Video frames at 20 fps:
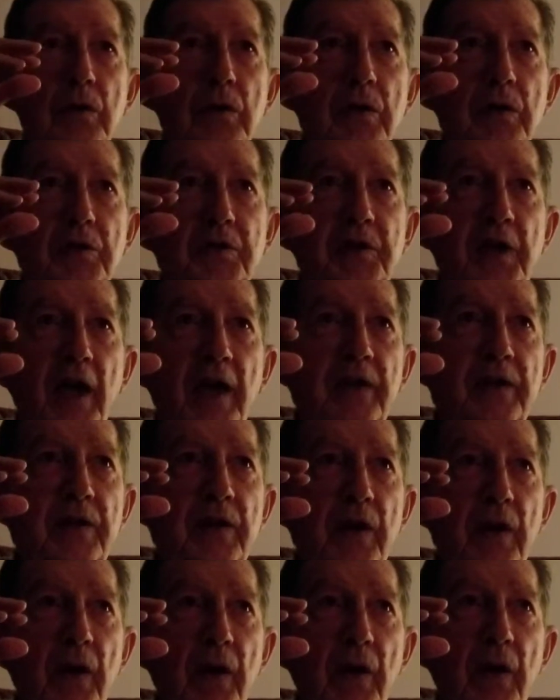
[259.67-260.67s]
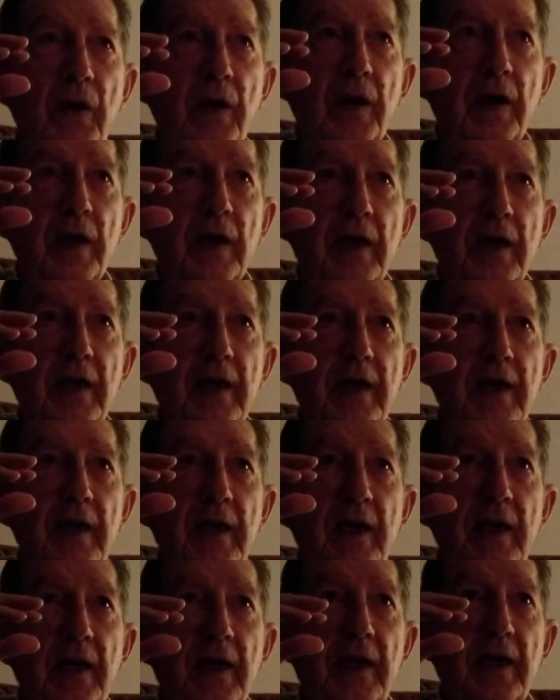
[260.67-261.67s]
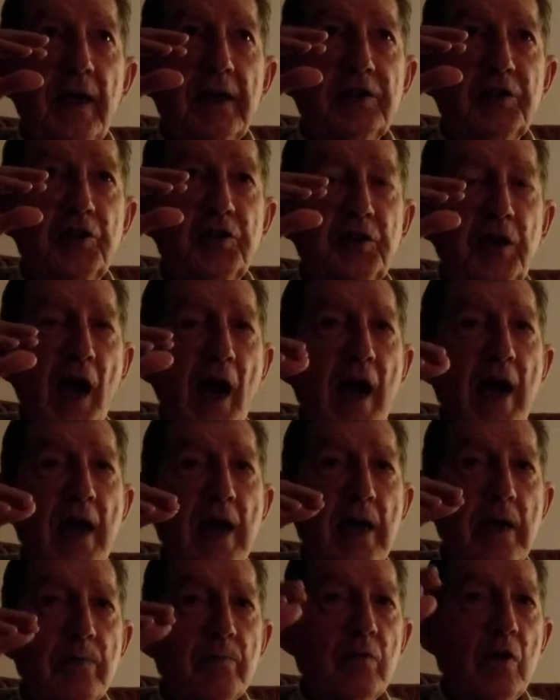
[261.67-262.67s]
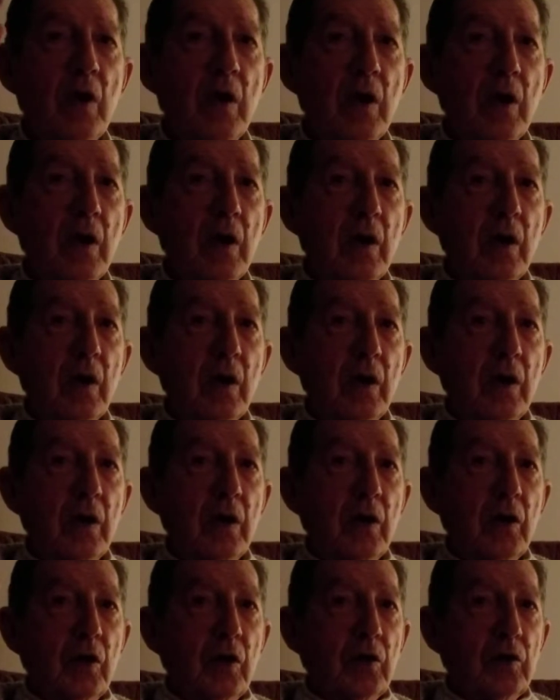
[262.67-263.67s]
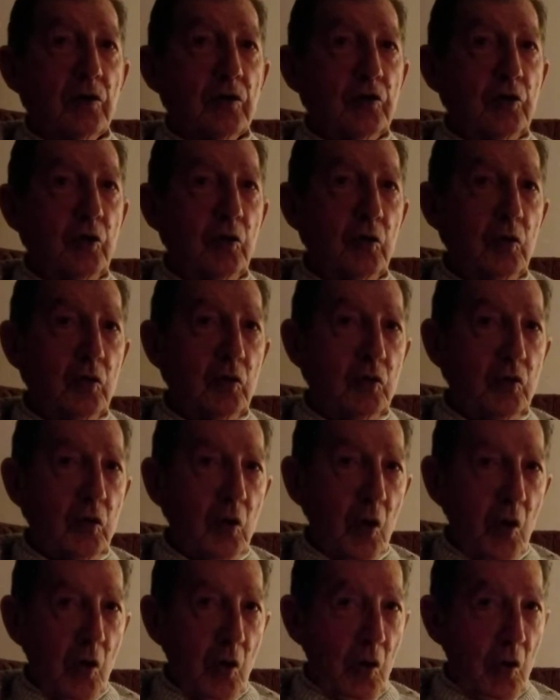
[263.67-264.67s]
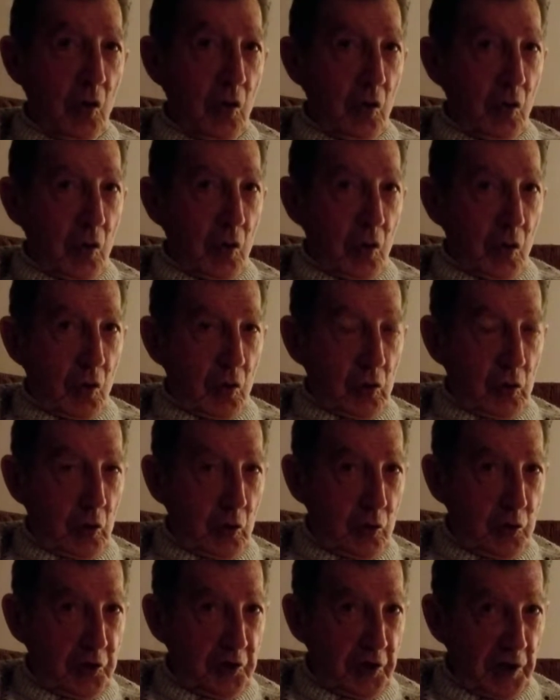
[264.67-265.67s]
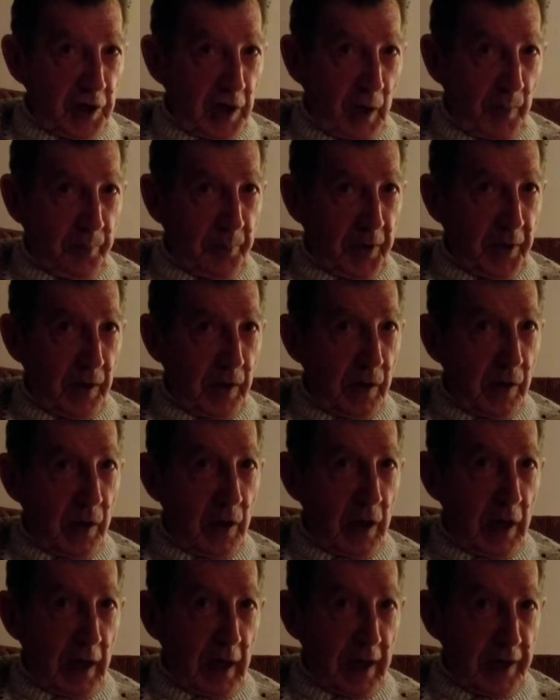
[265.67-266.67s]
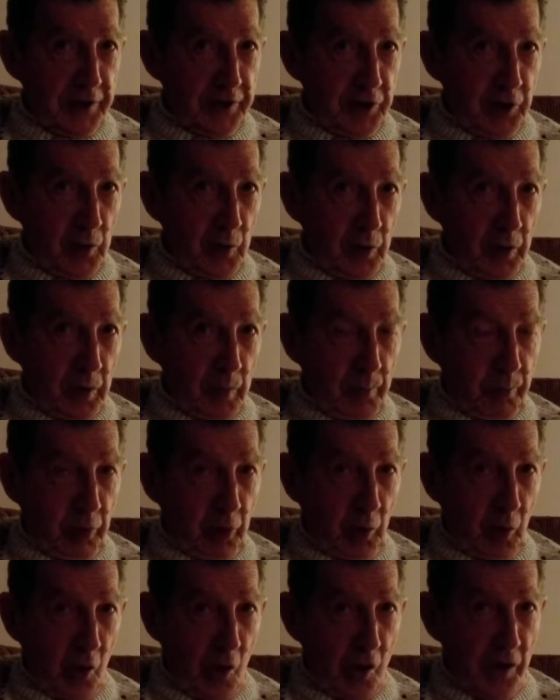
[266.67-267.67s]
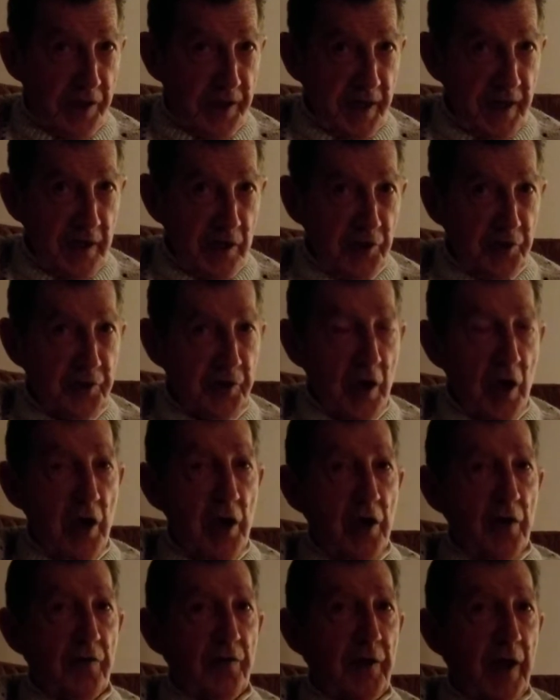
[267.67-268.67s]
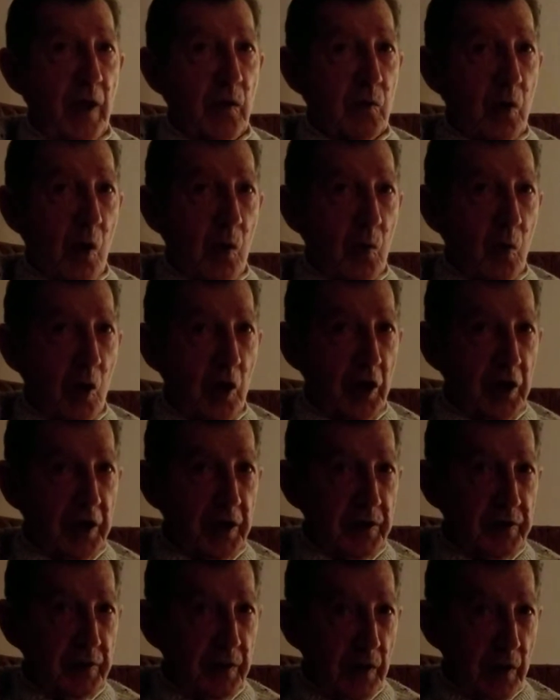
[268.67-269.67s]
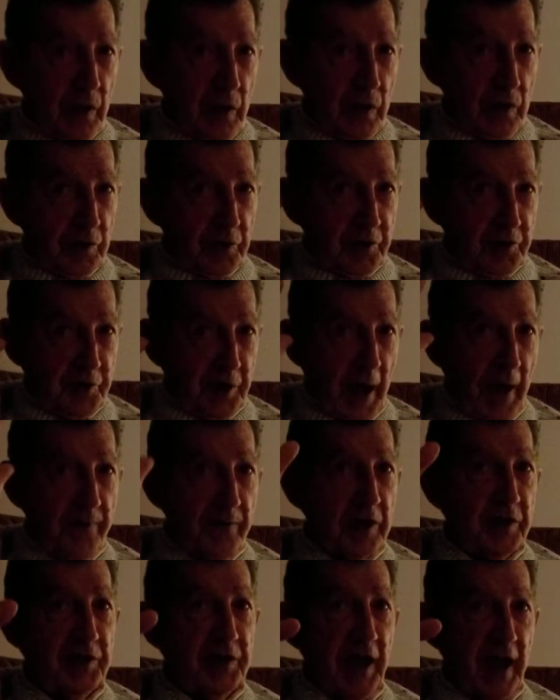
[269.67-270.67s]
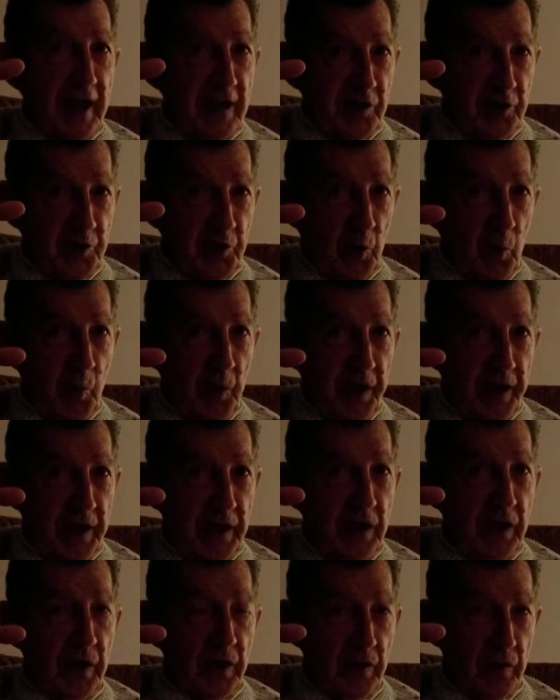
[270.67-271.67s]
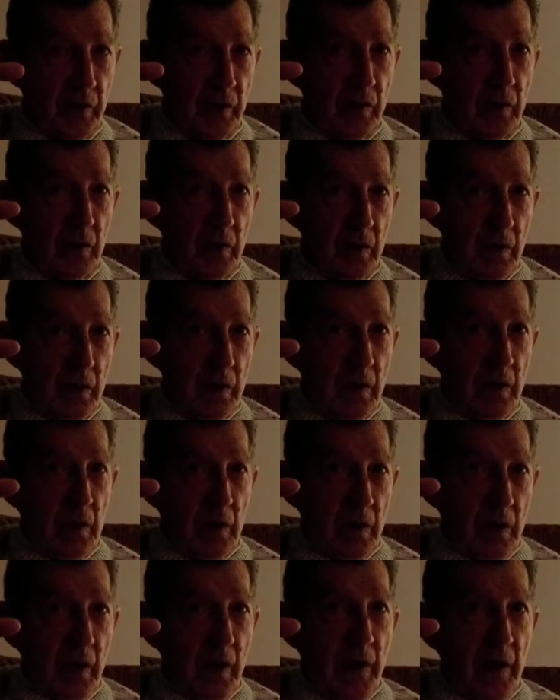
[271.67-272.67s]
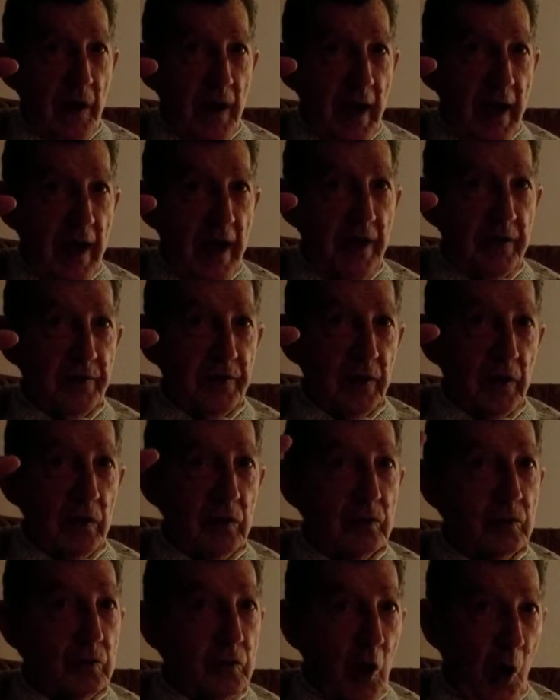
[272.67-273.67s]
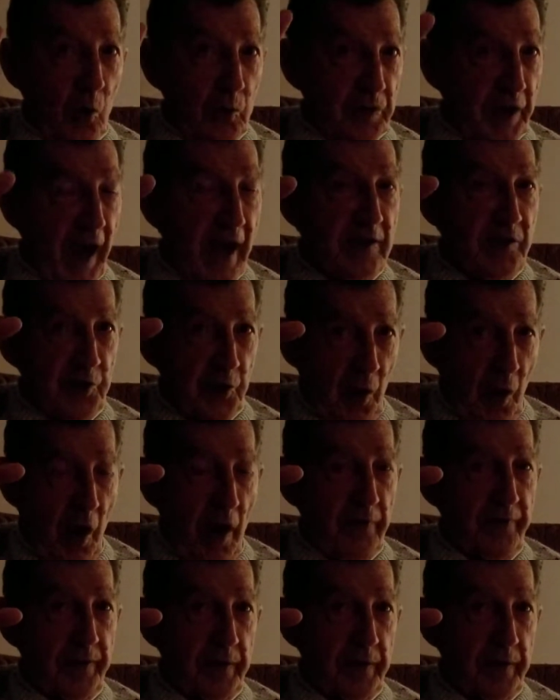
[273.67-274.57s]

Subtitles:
said, it's time to loosen up on your employees. They were working 7 days a week and no days off.